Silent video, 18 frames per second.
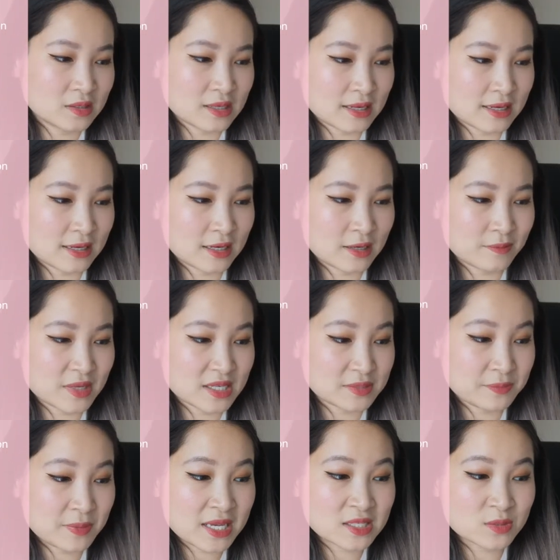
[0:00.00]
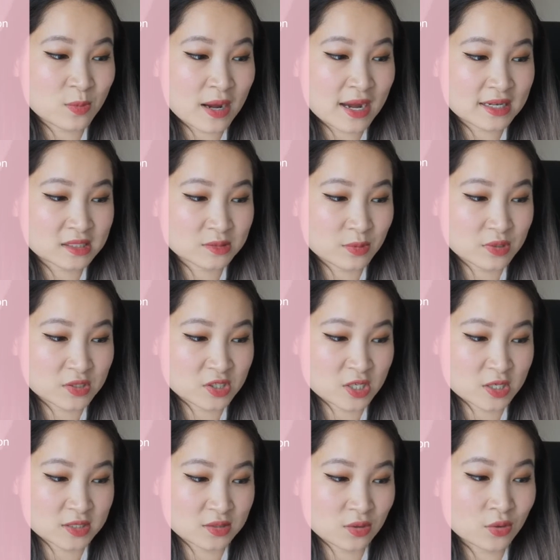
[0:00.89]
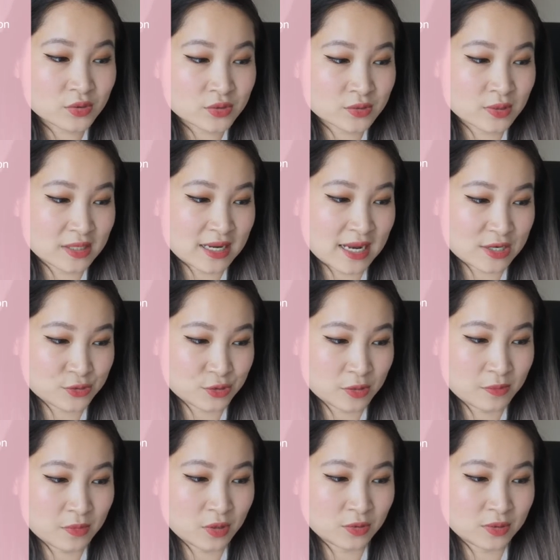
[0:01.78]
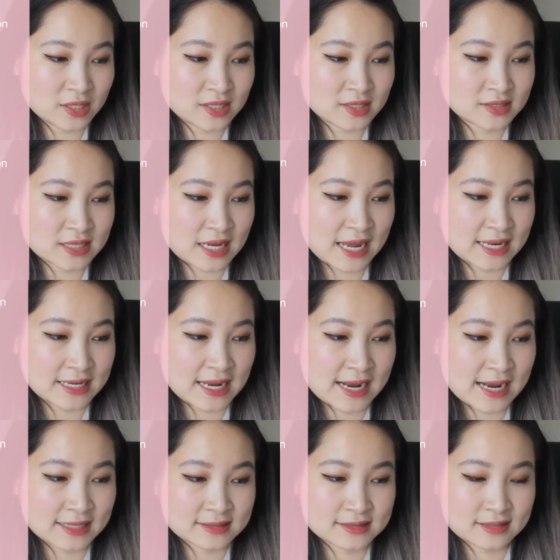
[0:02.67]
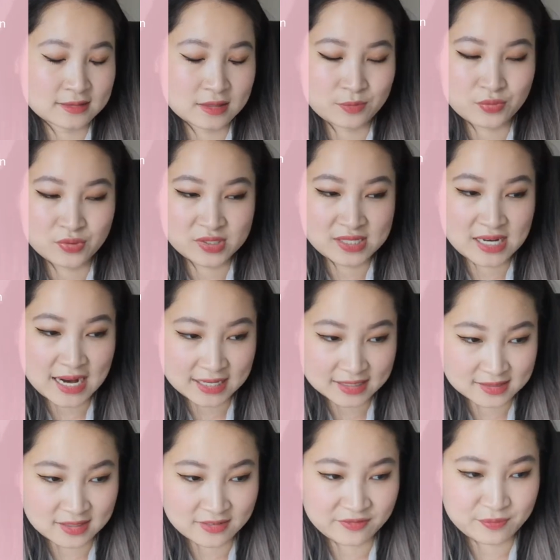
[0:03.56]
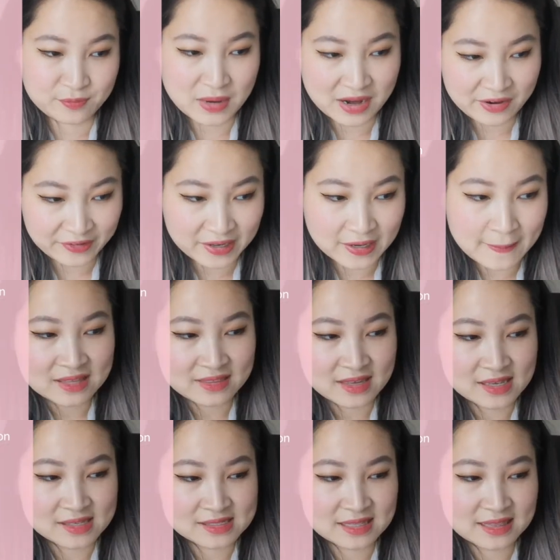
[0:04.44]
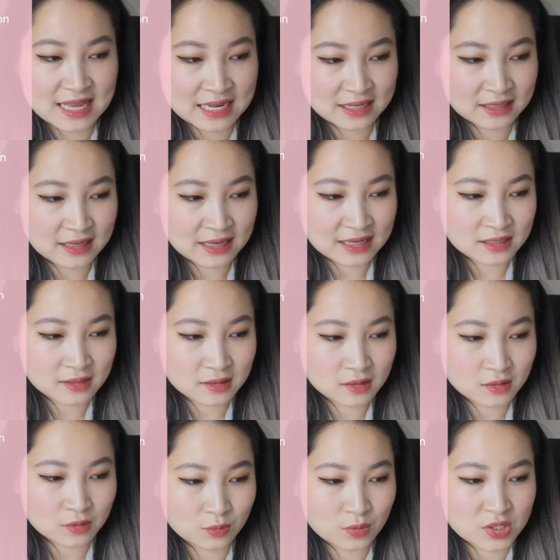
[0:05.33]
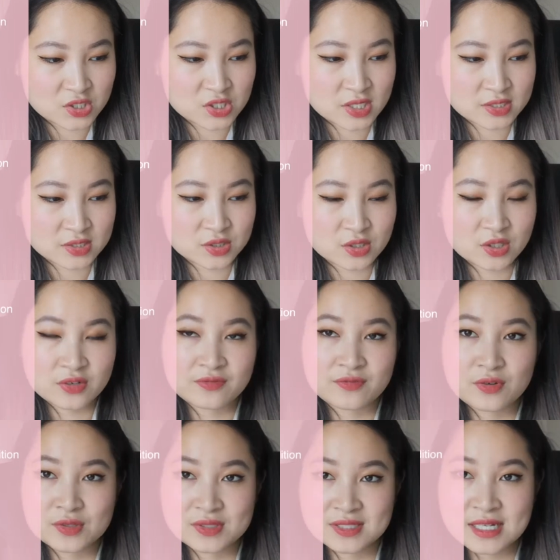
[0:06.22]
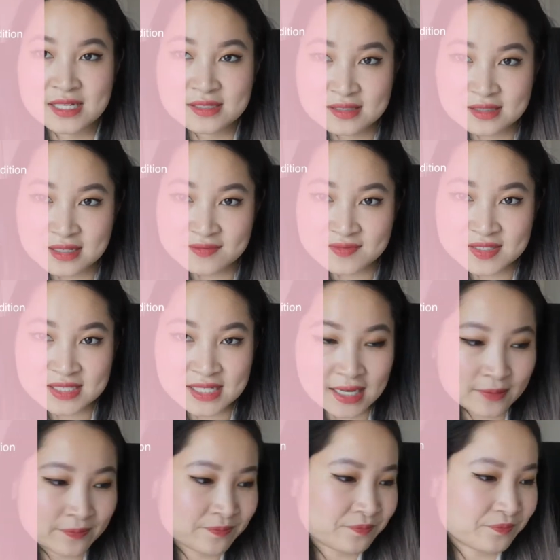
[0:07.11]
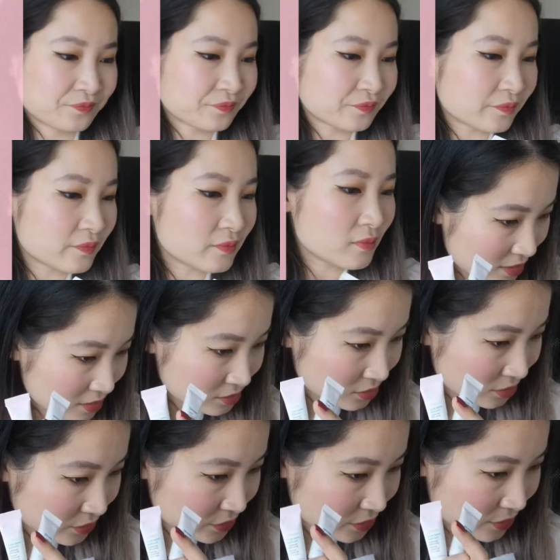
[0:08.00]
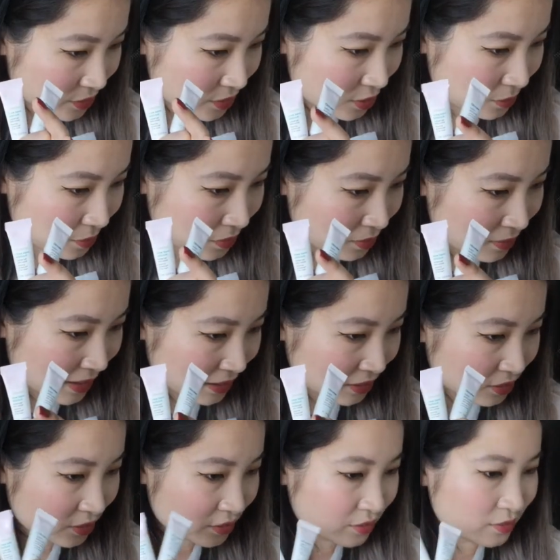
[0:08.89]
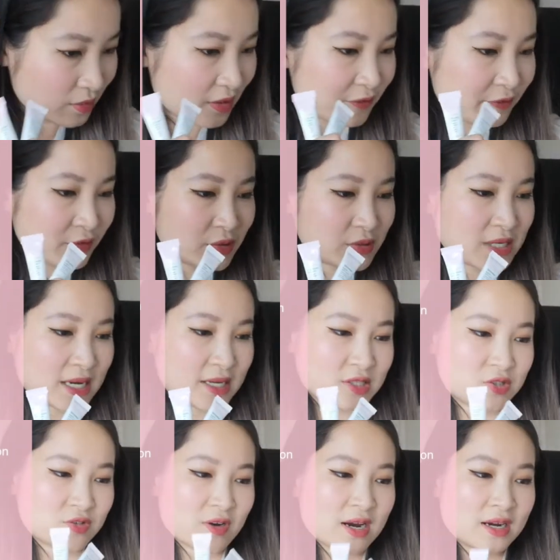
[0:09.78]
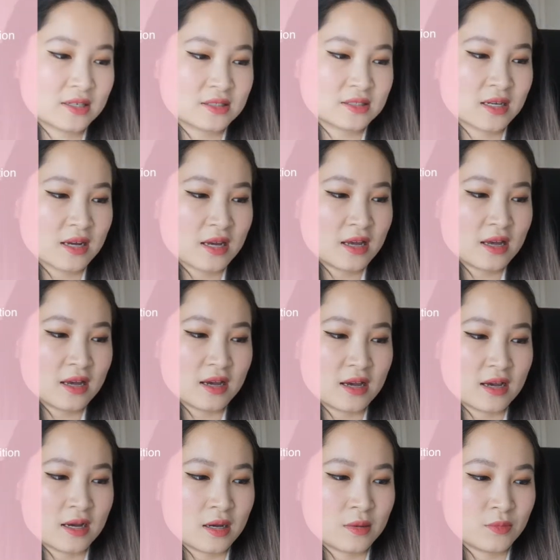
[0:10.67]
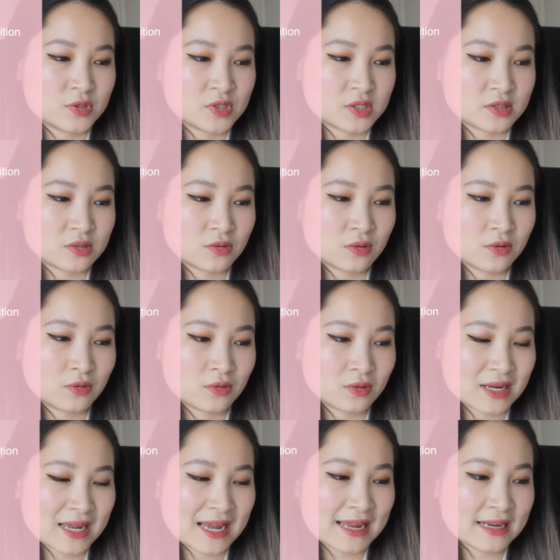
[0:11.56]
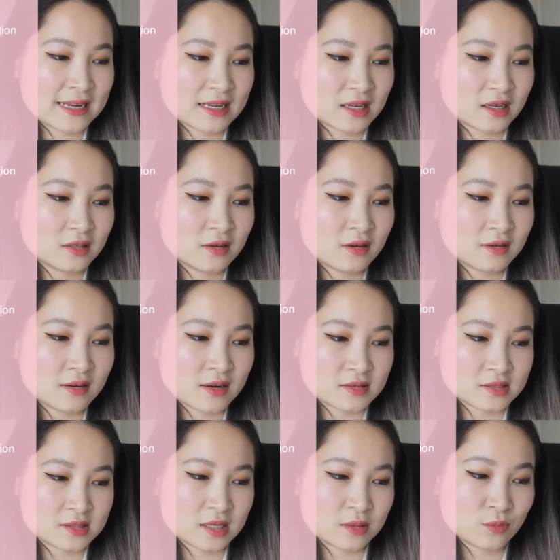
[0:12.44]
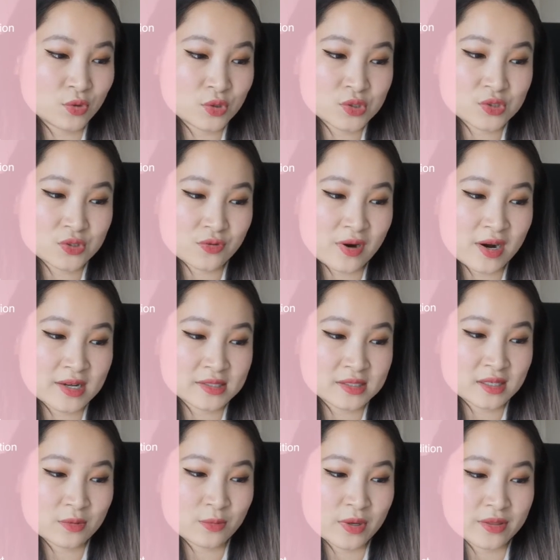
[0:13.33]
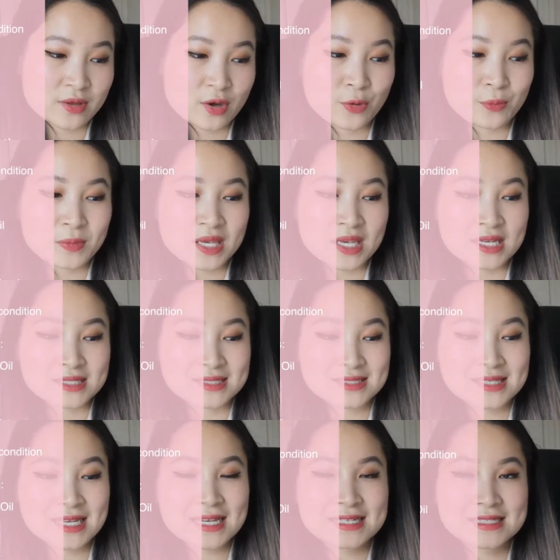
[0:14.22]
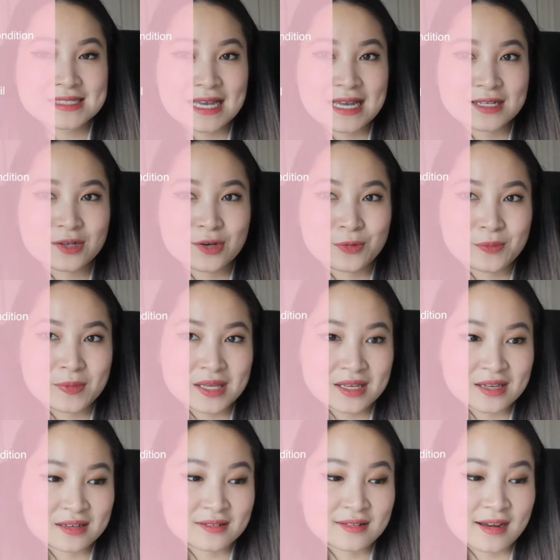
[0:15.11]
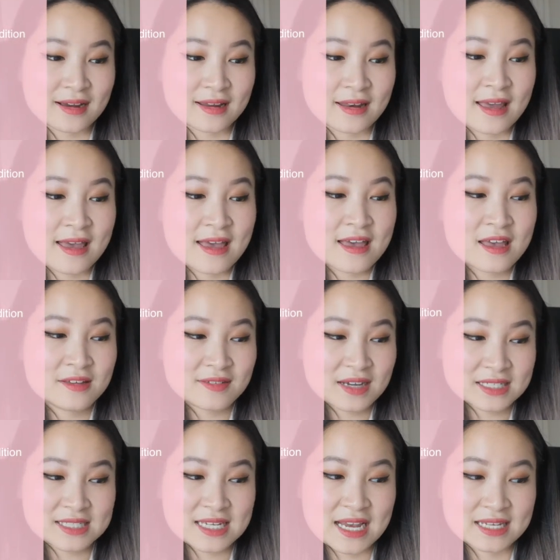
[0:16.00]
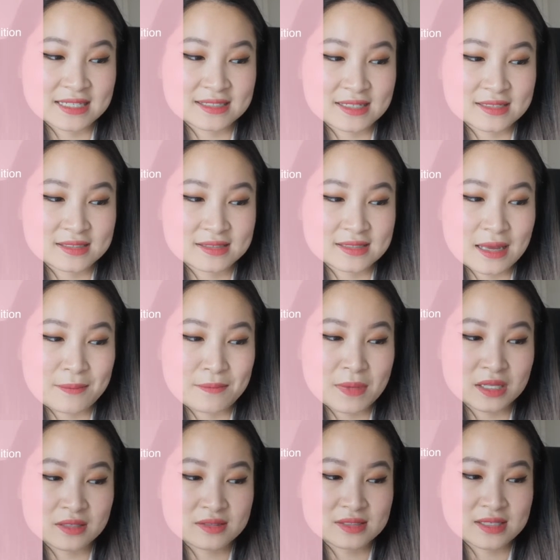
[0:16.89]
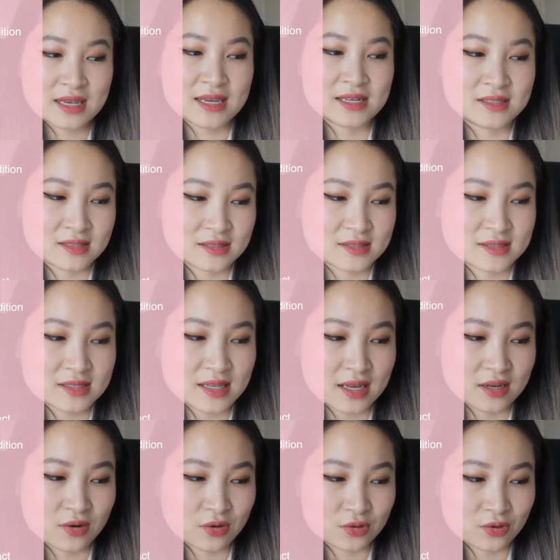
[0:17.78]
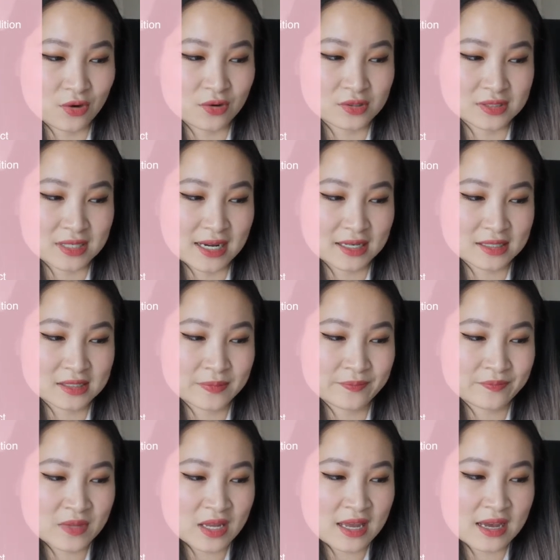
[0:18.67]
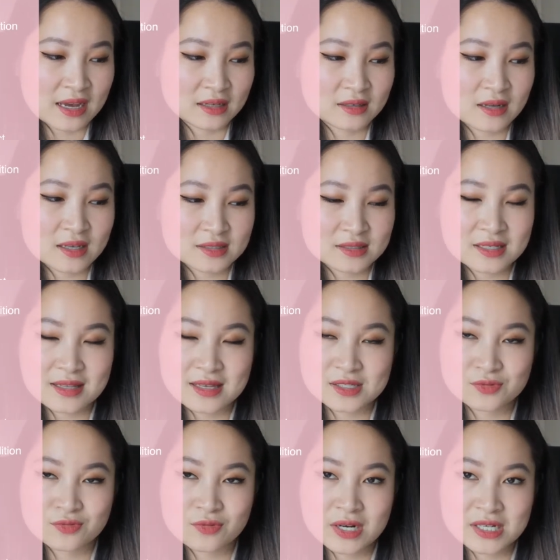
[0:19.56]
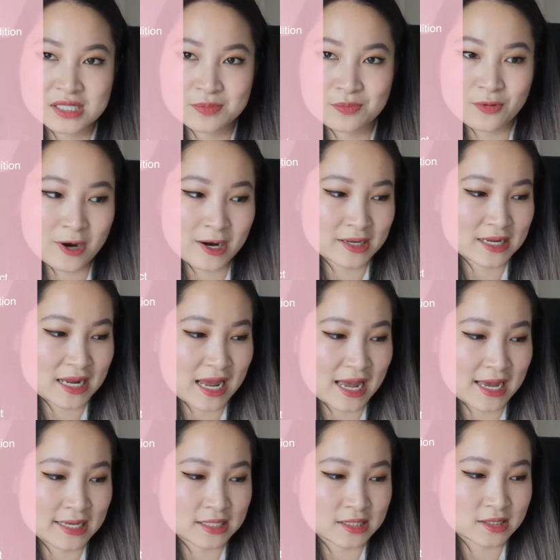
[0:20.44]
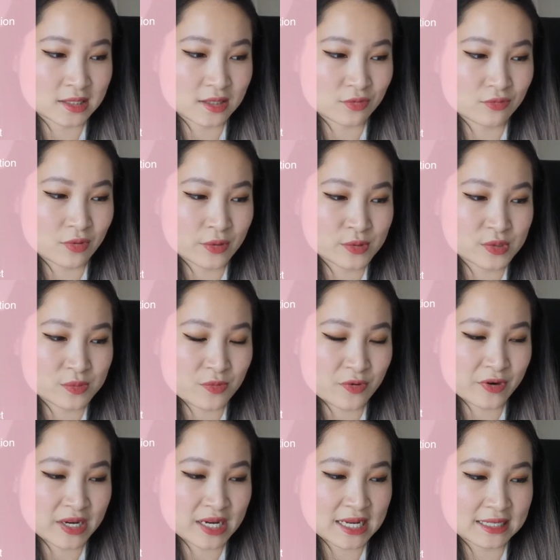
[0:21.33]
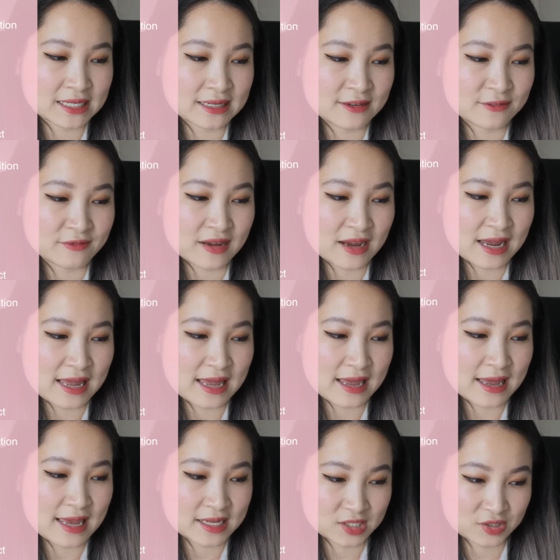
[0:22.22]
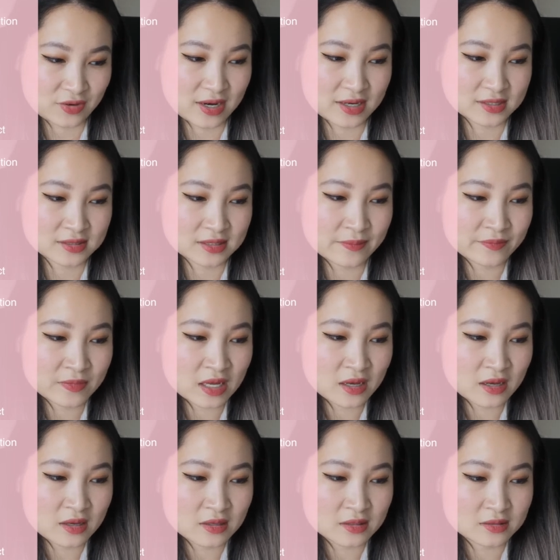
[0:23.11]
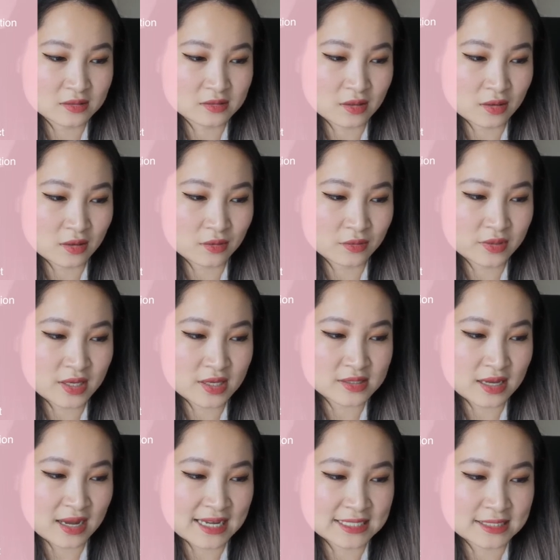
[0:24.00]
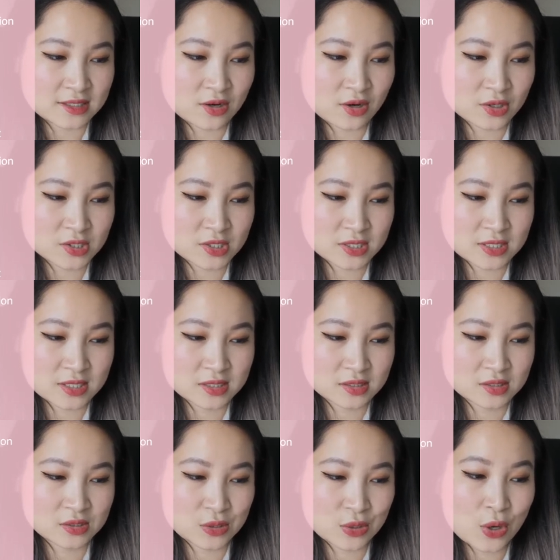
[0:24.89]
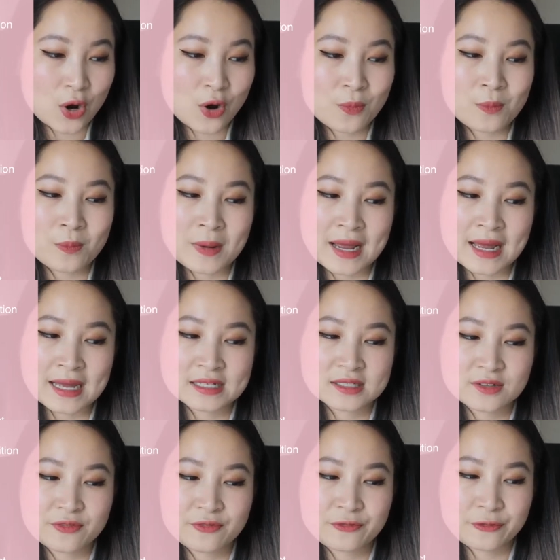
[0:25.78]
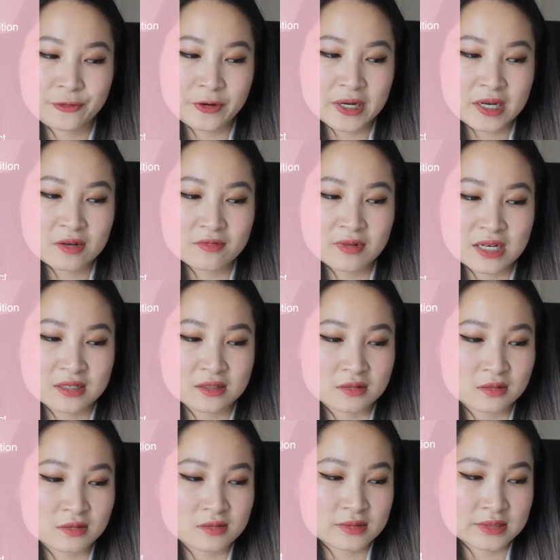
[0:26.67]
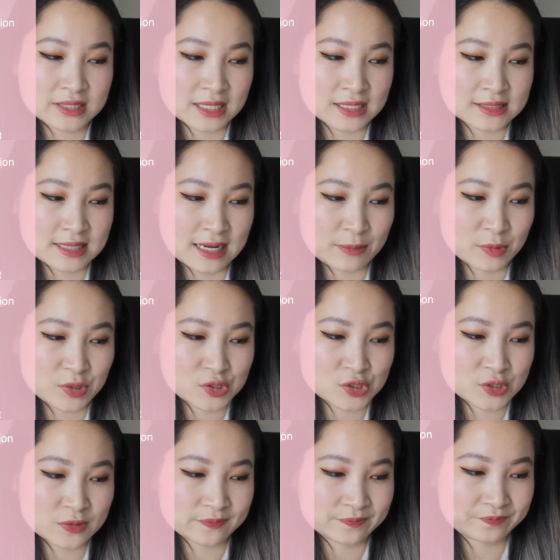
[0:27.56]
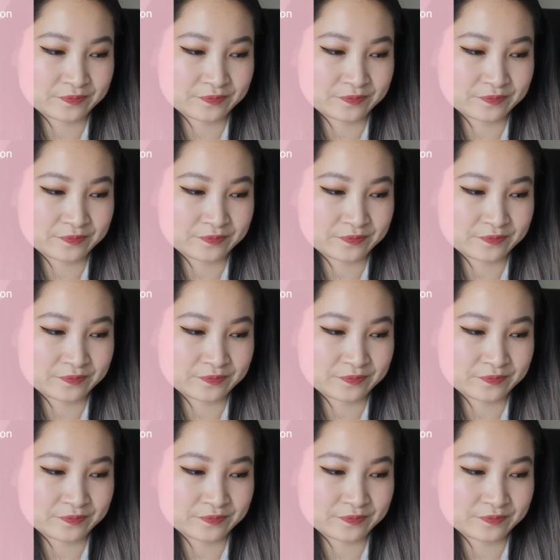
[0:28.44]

Um, there's beeswax, which is also a natural emollient and acts as a protective barrier. There's lanolin, which is good for sensitive skin. There's also kupuaku fruit extract, um, which is an organic, long-lasting moisturizer with omega six and omega nine fatty acids that melts into the skin on contact. And lastly, there's rice bran and rosemary leaf extracts. So these are antioxidants to combat free radical skin damage.